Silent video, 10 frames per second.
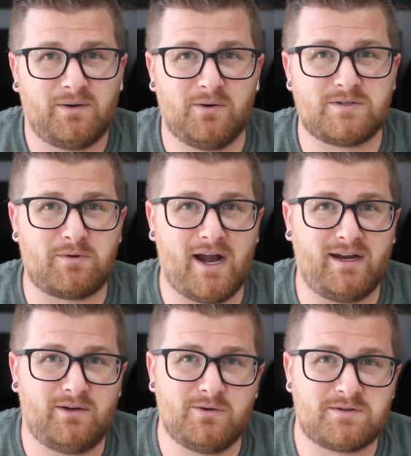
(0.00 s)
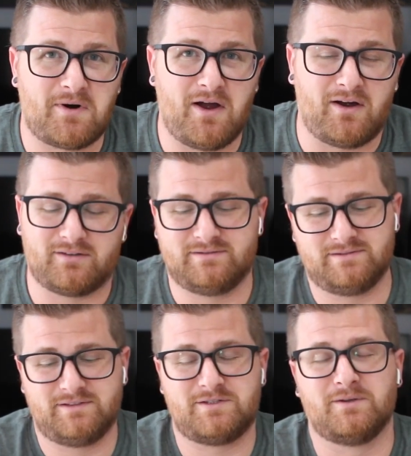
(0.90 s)
Who's right? Who's wrong?
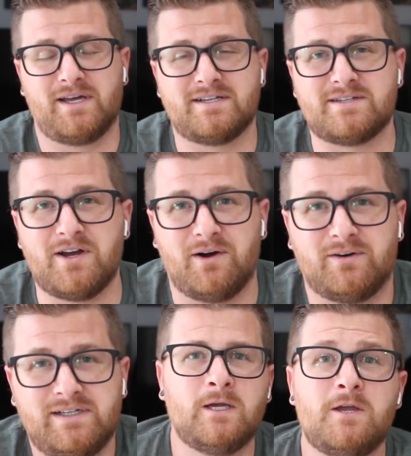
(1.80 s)
So let us know.